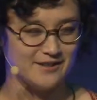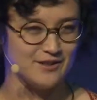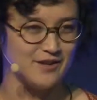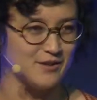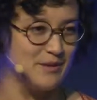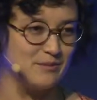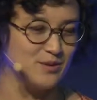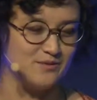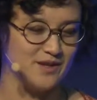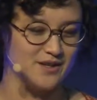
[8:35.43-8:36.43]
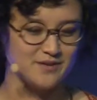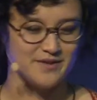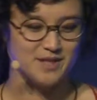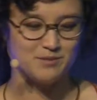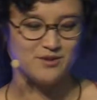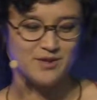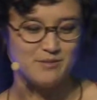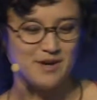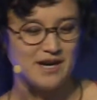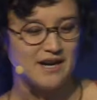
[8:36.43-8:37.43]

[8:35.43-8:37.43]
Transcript: or other people who follow your Facebook group.